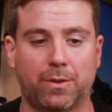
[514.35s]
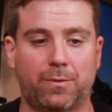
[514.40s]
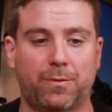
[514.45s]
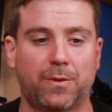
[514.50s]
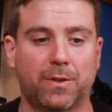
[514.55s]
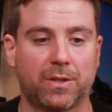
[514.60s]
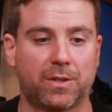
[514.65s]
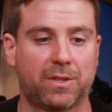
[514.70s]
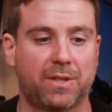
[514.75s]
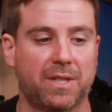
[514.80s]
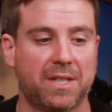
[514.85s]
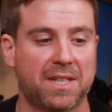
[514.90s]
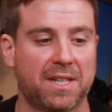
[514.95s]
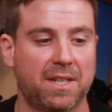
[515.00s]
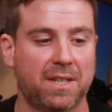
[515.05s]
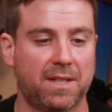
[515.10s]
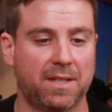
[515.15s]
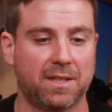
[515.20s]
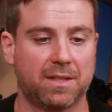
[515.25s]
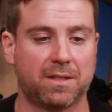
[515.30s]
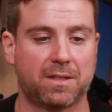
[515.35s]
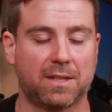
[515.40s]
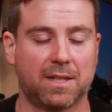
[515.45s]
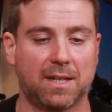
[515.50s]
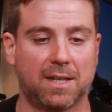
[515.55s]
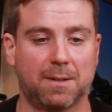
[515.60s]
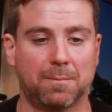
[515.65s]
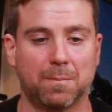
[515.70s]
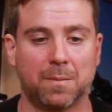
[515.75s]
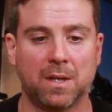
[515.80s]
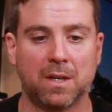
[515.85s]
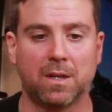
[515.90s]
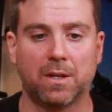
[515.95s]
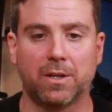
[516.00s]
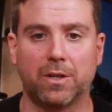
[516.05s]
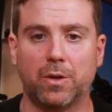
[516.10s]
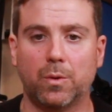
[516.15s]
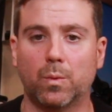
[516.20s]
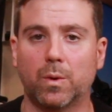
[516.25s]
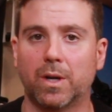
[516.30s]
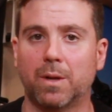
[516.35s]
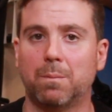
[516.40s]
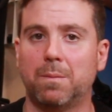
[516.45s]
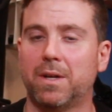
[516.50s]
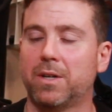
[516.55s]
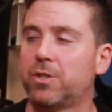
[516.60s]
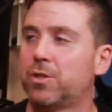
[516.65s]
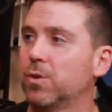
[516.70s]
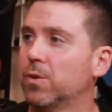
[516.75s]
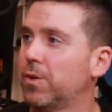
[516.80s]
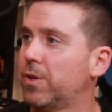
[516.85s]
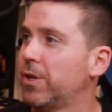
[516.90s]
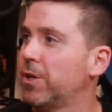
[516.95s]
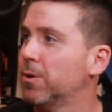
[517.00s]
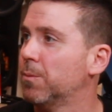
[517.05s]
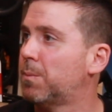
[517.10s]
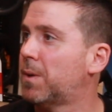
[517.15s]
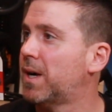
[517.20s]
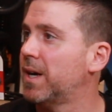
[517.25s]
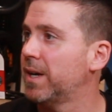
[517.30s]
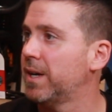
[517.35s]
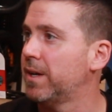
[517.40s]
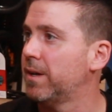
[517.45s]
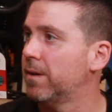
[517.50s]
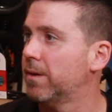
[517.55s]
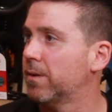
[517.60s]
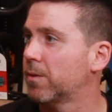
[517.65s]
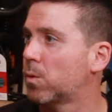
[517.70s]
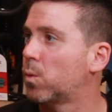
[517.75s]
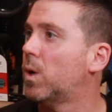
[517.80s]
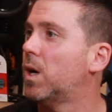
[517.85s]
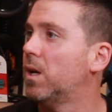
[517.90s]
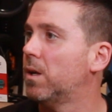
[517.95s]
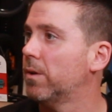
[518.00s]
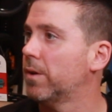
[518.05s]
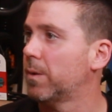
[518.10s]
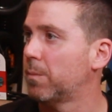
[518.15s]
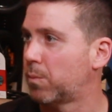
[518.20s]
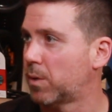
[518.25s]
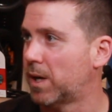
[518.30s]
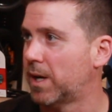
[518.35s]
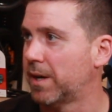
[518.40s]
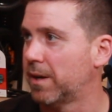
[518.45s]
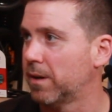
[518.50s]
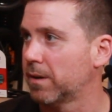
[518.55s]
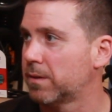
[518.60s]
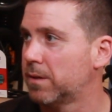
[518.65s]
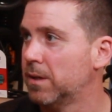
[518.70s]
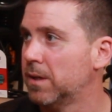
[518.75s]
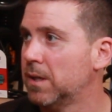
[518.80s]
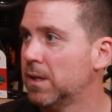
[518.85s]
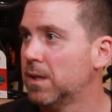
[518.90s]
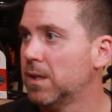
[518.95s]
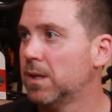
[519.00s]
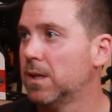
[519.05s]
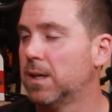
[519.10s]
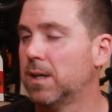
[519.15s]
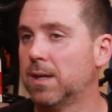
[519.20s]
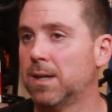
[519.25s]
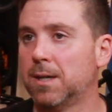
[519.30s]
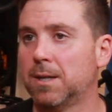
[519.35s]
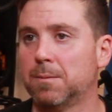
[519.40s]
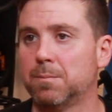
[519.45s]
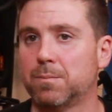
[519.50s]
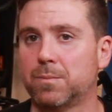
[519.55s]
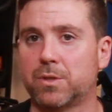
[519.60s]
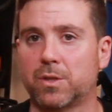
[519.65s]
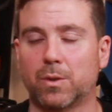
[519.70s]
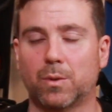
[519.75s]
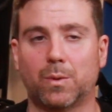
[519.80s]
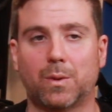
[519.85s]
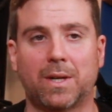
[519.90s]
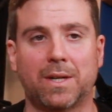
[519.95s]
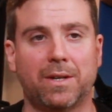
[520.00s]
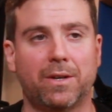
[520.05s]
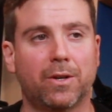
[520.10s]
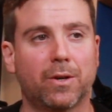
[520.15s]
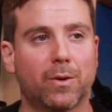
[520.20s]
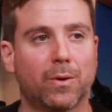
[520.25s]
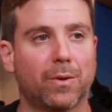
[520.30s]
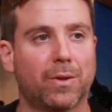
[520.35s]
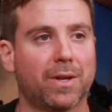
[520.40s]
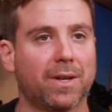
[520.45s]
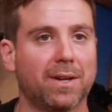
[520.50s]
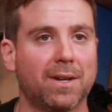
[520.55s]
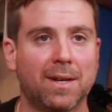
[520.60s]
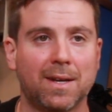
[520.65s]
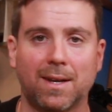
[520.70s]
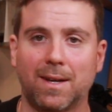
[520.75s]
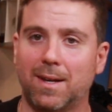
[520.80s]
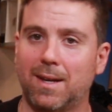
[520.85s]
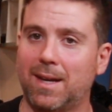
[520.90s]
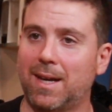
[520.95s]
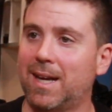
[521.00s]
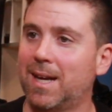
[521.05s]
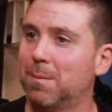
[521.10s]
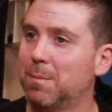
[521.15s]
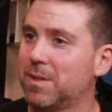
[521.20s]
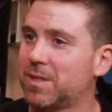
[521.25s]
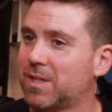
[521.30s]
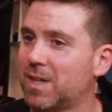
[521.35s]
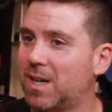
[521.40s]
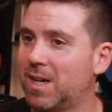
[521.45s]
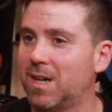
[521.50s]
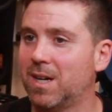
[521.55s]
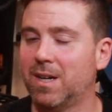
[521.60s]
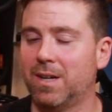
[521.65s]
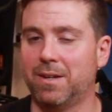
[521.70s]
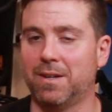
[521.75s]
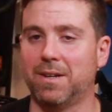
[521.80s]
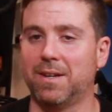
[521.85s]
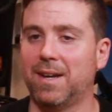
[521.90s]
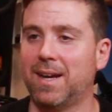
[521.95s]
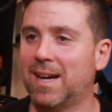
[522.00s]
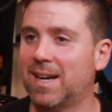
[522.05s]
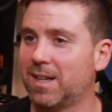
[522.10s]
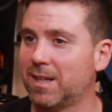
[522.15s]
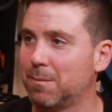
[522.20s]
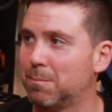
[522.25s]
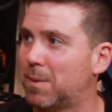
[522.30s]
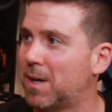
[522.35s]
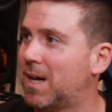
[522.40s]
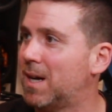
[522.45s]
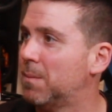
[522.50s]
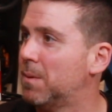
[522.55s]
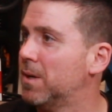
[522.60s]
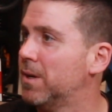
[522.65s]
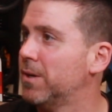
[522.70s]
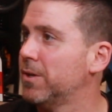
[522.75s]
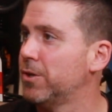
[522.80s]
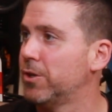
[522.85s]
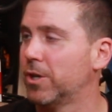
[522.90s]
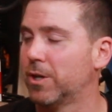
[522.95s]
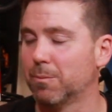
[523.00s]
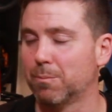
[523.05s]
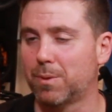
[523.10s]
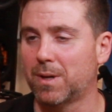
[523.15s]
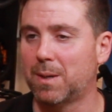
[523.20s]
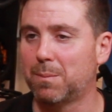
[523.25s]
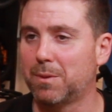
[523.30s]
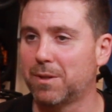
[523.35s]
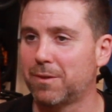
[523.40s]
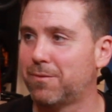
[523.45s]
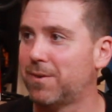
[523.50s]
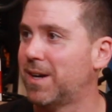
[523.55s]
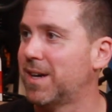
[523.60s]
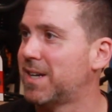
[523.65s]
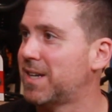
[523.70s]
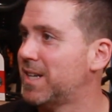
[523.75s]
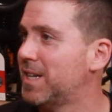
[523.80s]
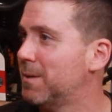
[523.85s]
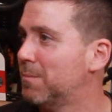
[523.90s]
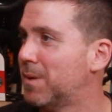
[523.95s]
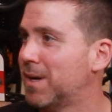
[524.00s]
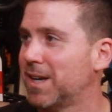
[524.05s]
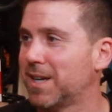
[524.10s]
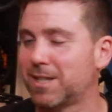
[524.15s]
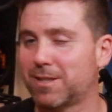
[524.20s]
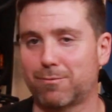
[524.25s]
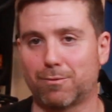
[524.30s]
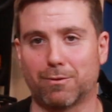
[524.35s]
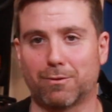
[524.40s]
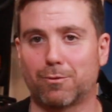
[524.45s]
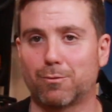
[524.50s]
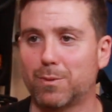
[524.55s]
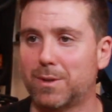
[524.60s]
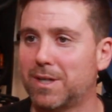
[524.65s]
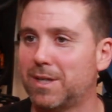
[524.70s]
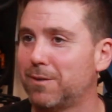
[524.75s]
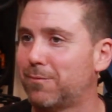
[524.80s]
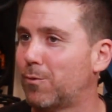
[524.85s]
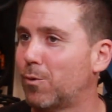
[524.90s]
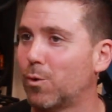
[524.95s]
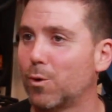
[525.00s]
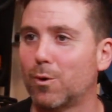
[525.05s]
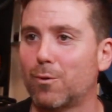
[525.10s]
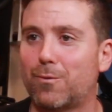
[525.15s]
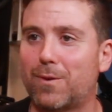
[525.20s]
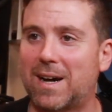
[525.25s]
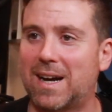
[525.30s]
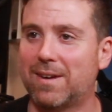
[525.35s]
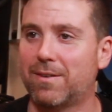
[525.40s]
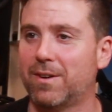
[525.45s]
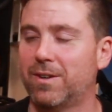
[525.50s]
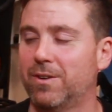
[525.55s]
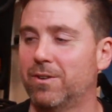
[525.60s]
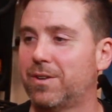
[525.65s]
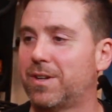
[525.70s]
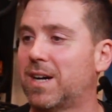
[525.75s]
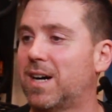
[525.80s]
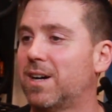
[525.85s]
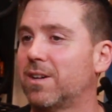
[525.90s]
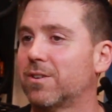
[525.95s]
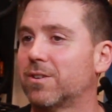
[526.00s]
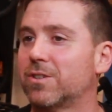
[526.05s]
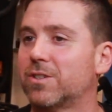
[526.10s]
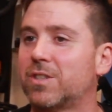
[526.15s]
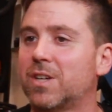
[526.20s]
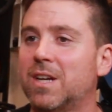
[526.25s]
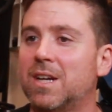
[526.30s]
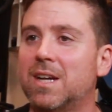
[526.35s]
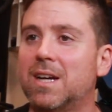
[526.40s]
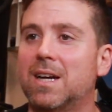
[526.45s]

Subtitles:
the first thing is you want to make sure that you're buying a quality product. So I know that Amazon and Alibaba, you can probably find e-bikes for $300, $400,